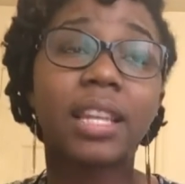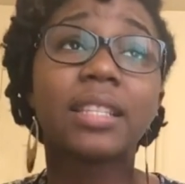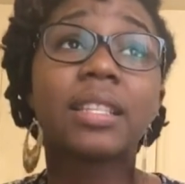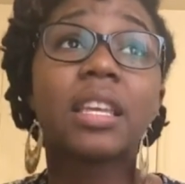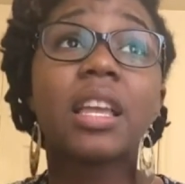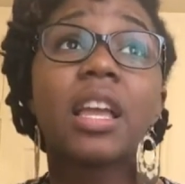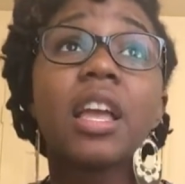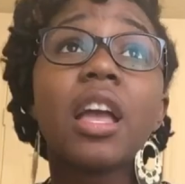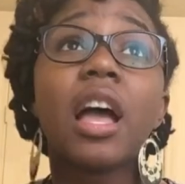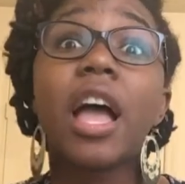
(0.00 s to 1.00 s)
Let's see.
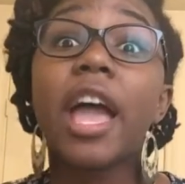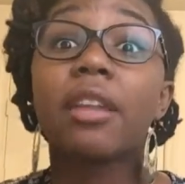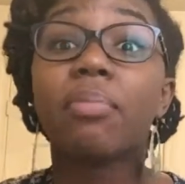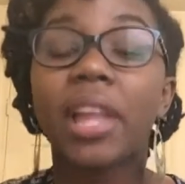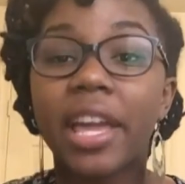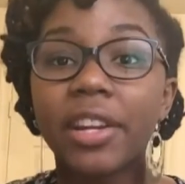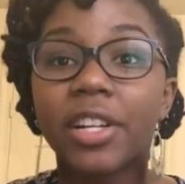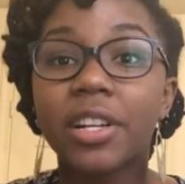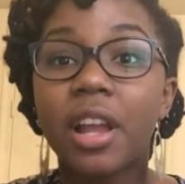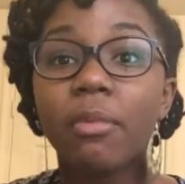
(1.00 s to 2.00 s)
I had a
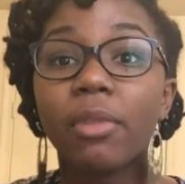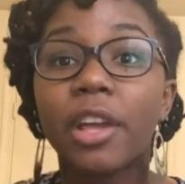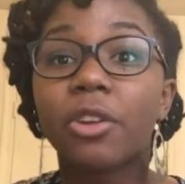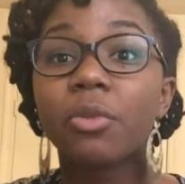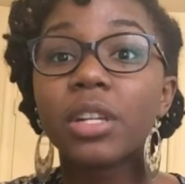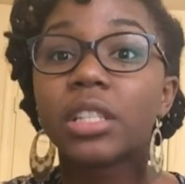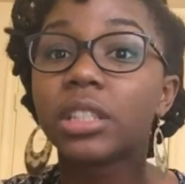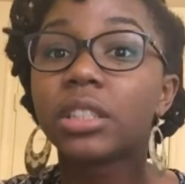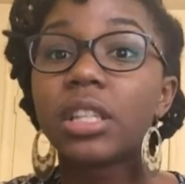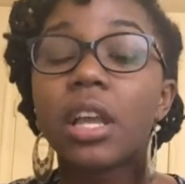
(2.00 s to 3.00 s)
planner. A planner was
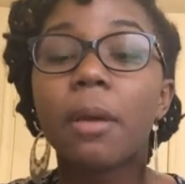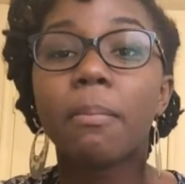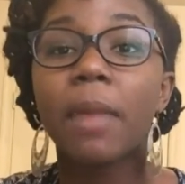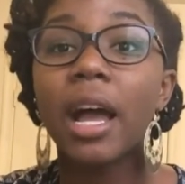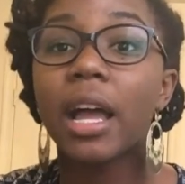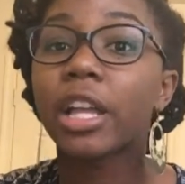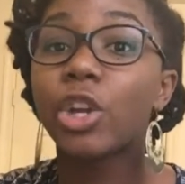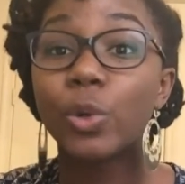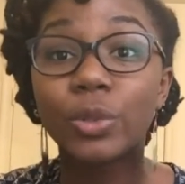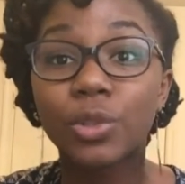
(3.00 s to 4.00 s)
my
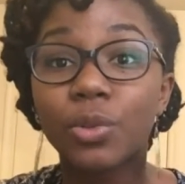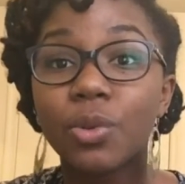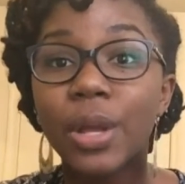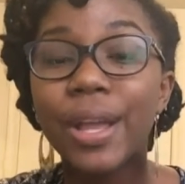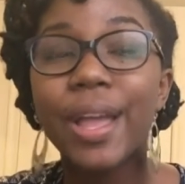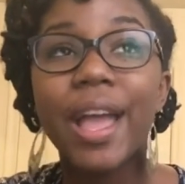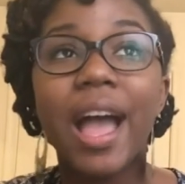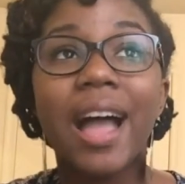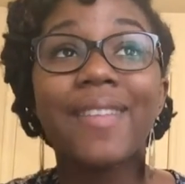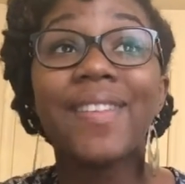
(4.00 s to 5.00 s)
go-to.
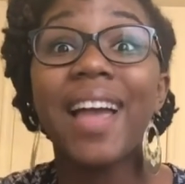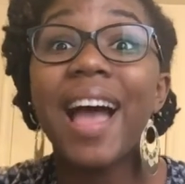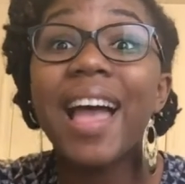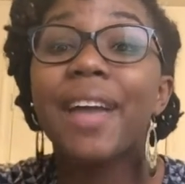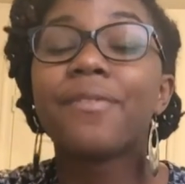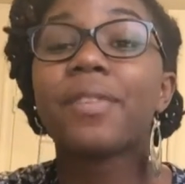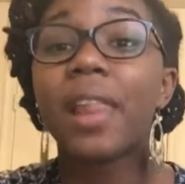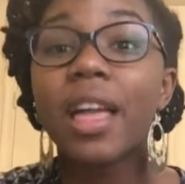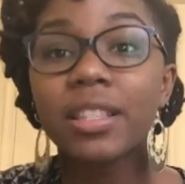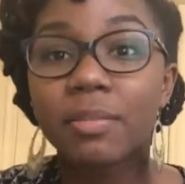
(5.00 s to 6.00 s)
I have
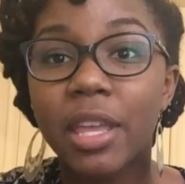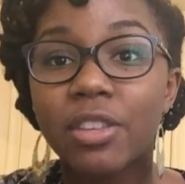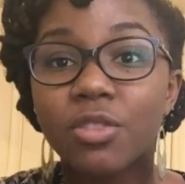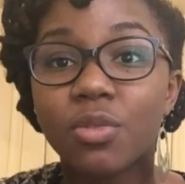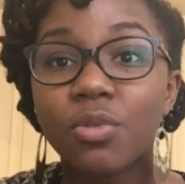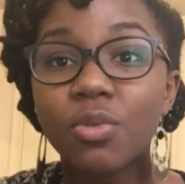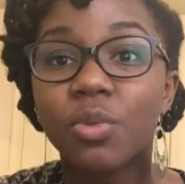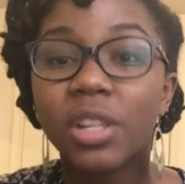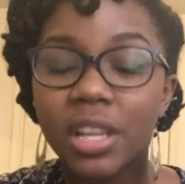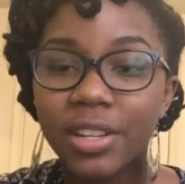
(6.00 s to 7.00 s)
classmates who
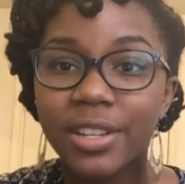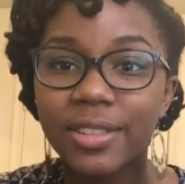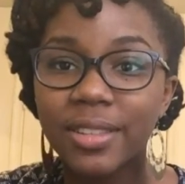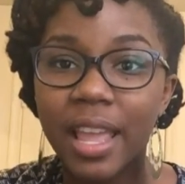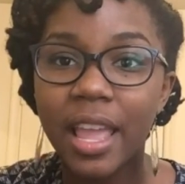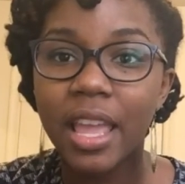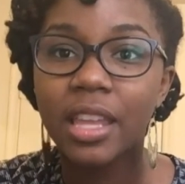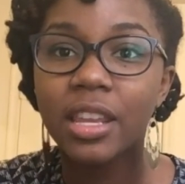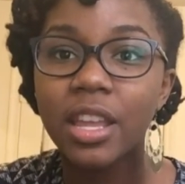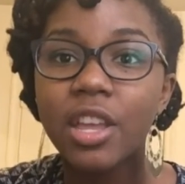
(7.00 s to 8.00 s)
really
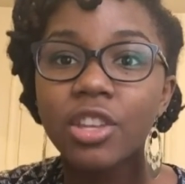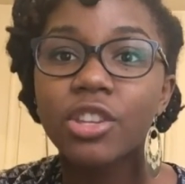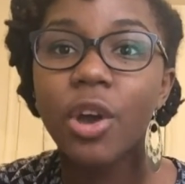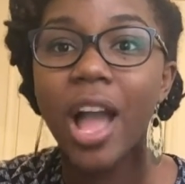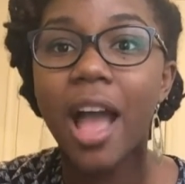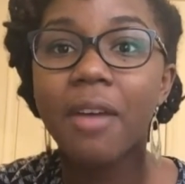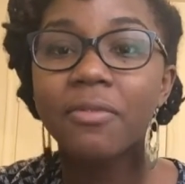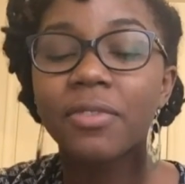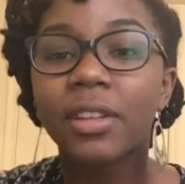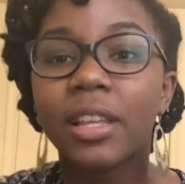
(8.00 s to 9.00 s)
understand, how I'm
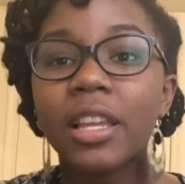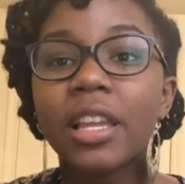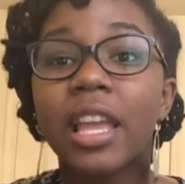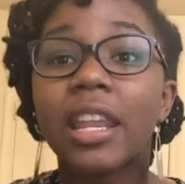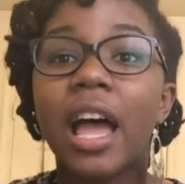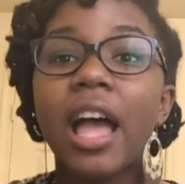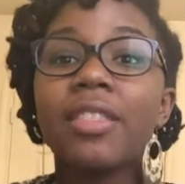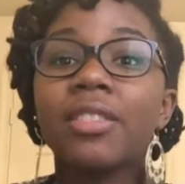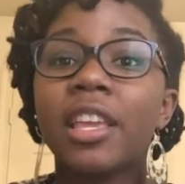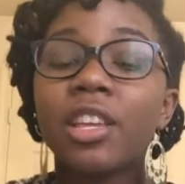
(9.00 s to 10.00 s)
feeling, and
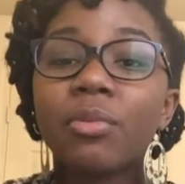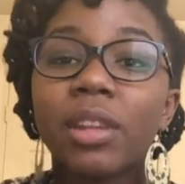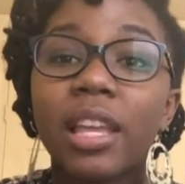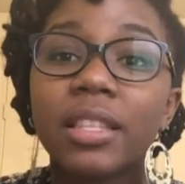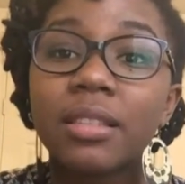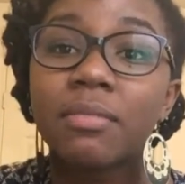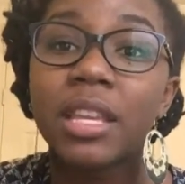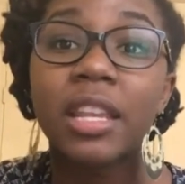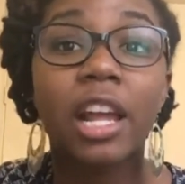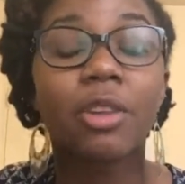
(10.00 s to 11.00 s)
they can relate to
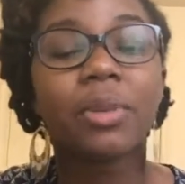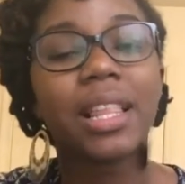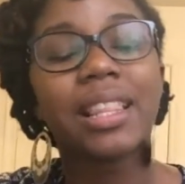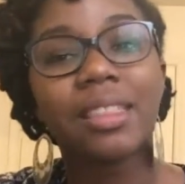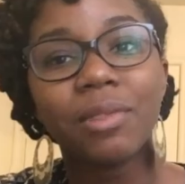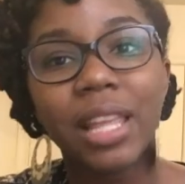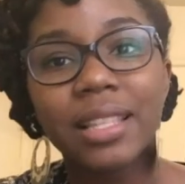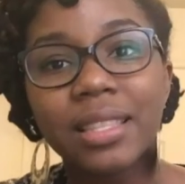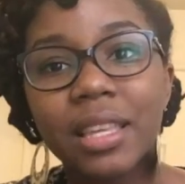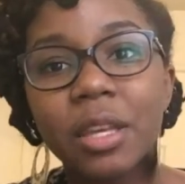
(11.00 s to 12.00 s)
me, and I can really
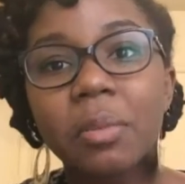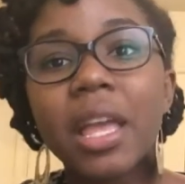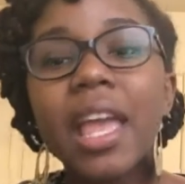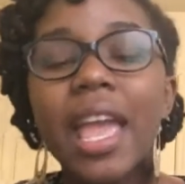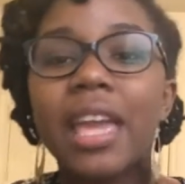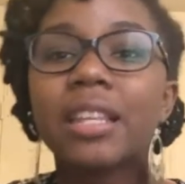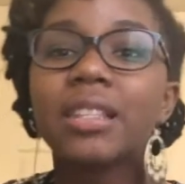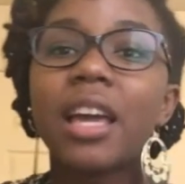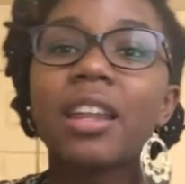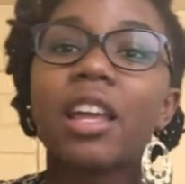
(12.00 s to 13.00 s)
relate to them. And it's
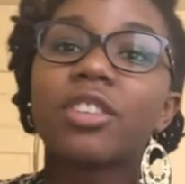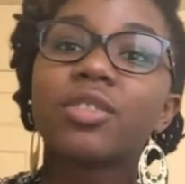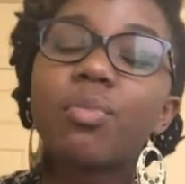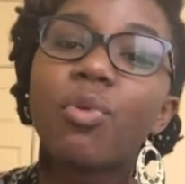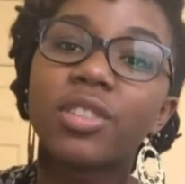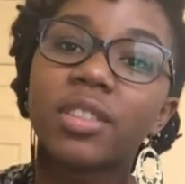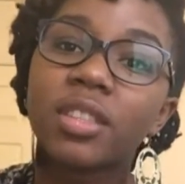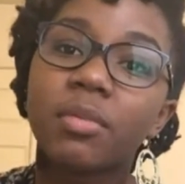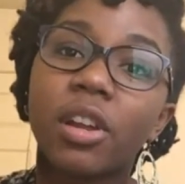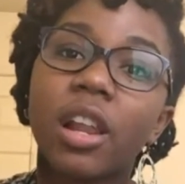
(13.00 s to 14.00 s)
kind of like a support
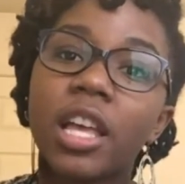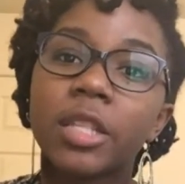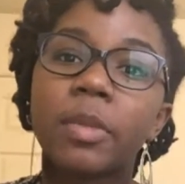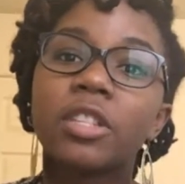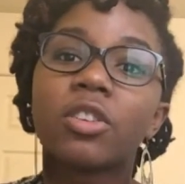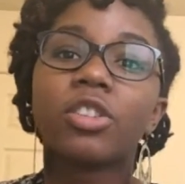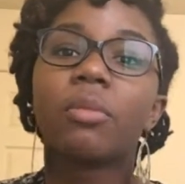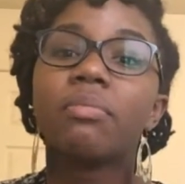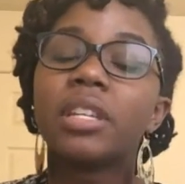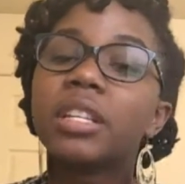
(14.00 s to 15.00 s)
system. Your classmates are
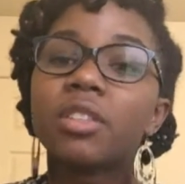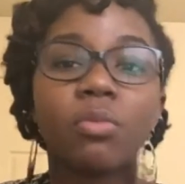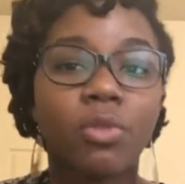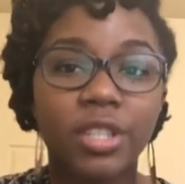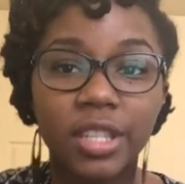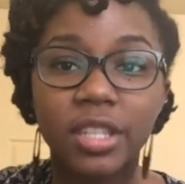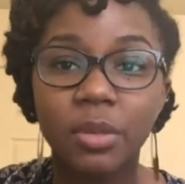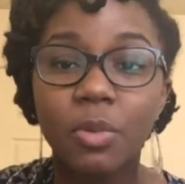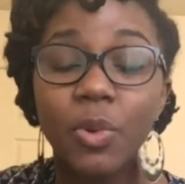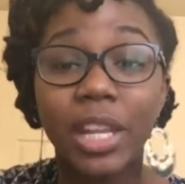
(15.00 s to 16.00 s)
your biggest support
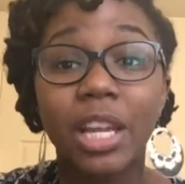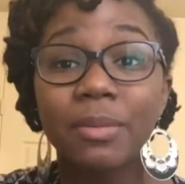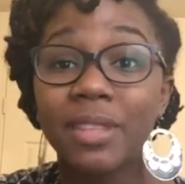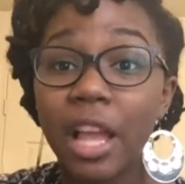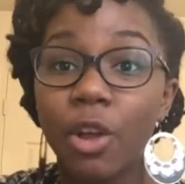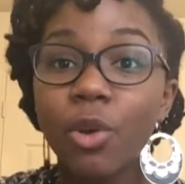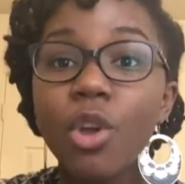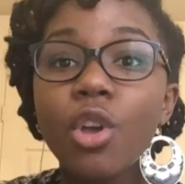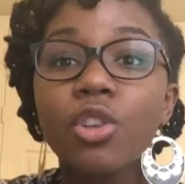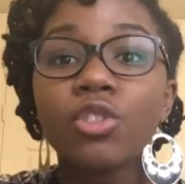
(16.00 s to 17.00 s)
system when it comes down
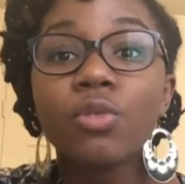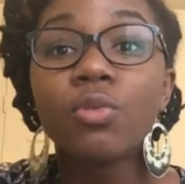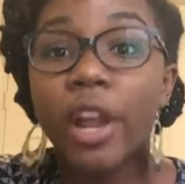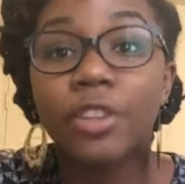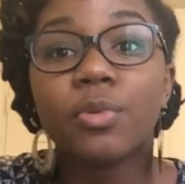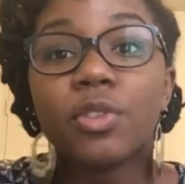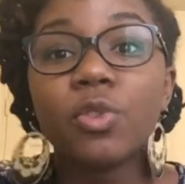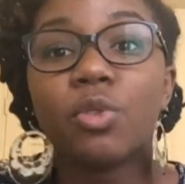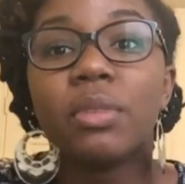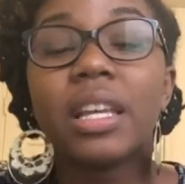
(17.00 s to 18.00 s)
to graduate
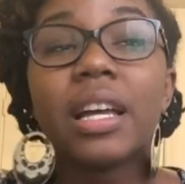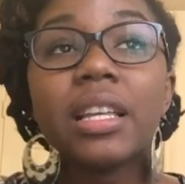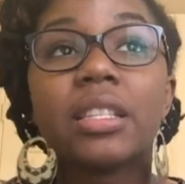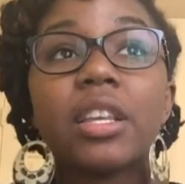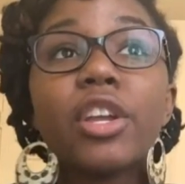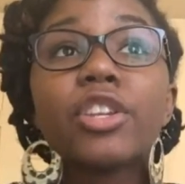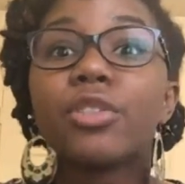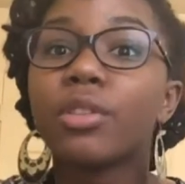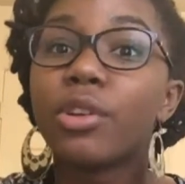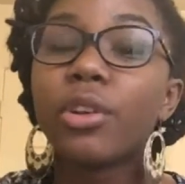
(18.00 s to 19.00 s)
school, because
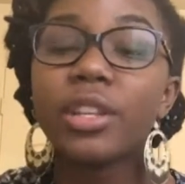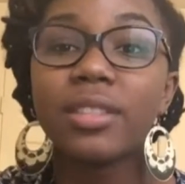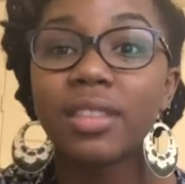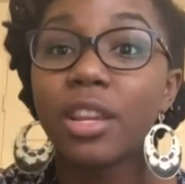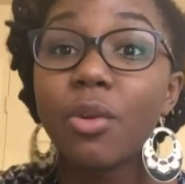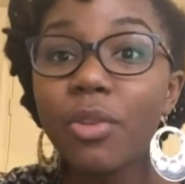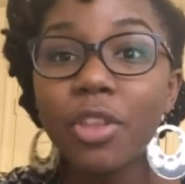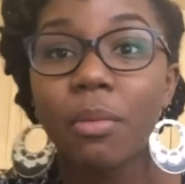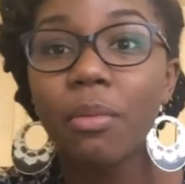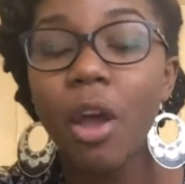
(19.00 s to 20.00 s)
you're literally sitting with
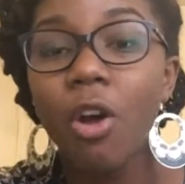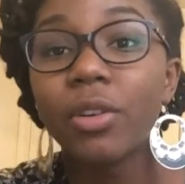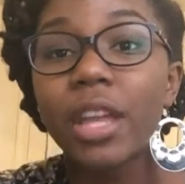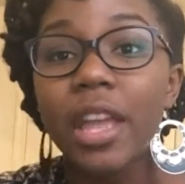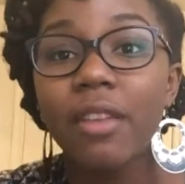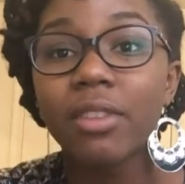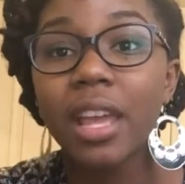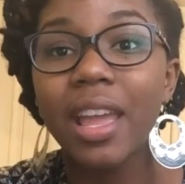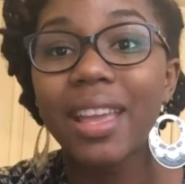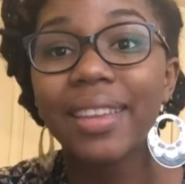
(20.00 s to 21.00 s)
them all day, every
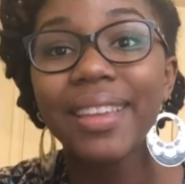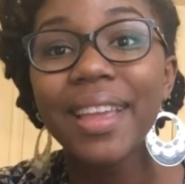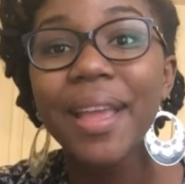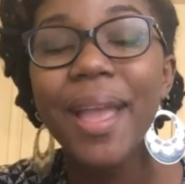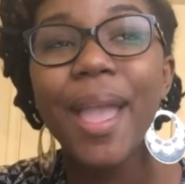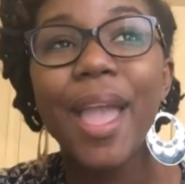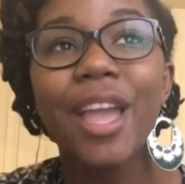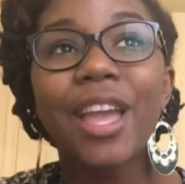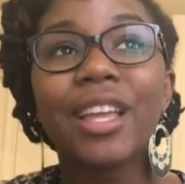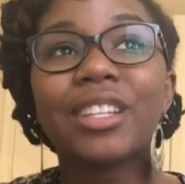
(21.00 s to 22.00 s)
day,
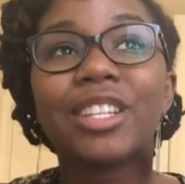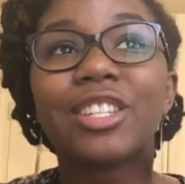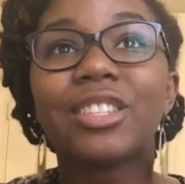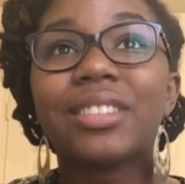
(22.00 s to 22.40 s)
and